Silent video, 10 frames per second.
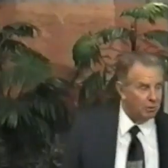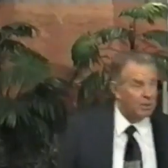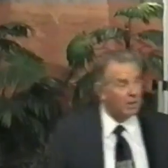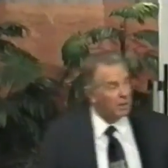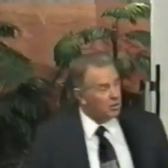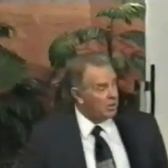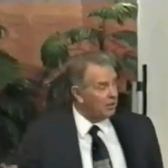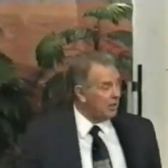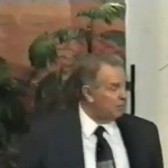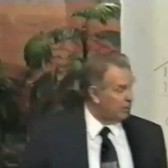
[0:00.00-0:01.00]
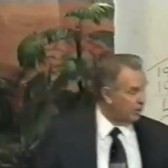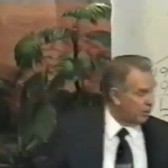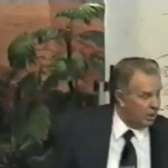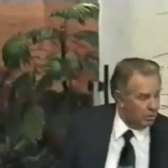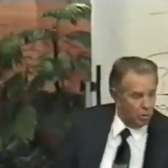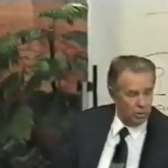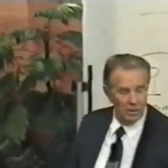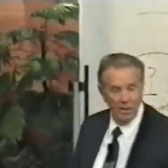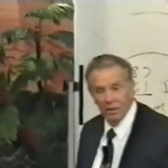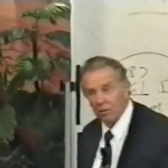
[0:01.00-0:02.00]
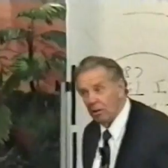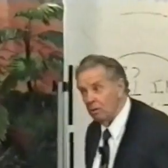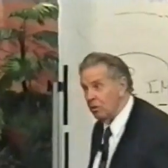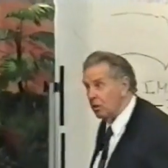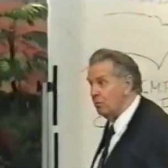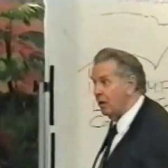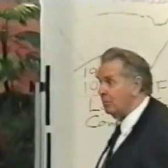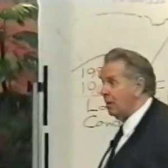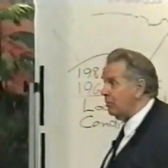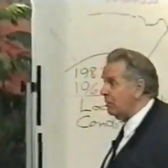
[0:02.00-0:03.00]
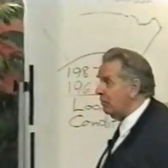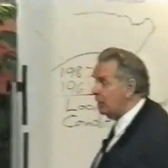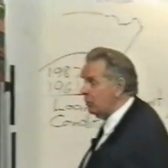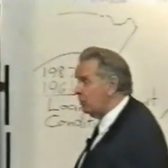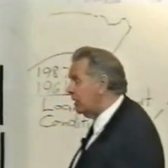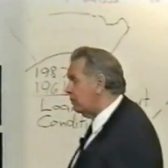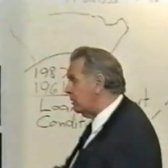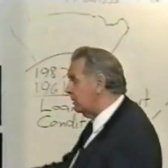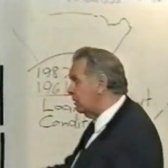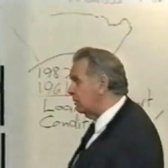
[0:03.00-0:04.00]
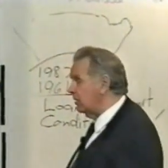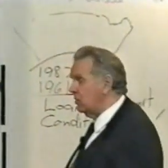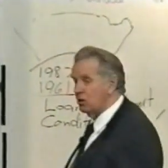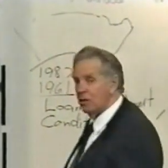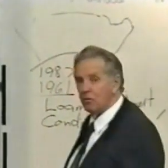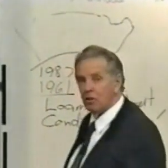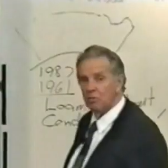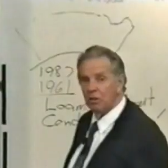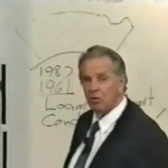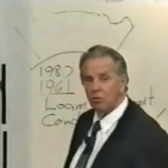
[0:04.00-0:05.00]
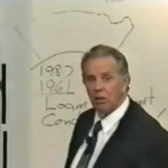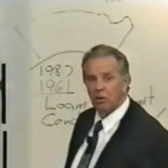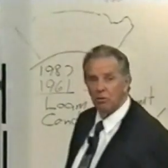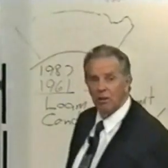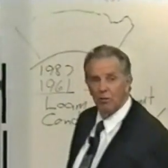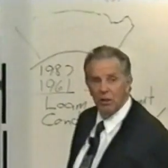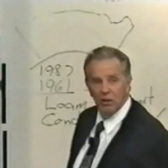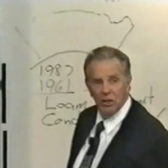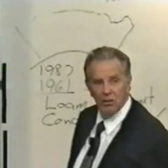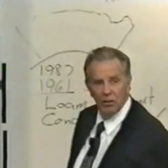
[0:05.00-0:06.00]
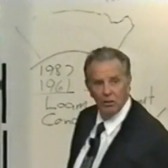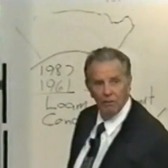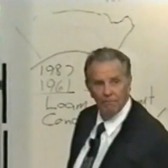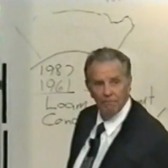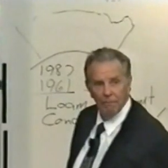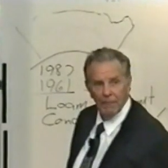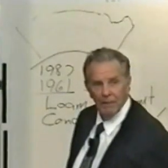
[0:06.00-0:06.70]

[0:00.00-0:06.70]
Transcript: When you go to South Africa, a guy walking down the road with his brown paper envelope, what's happened to you? He says, I've just been structurally readjusted. You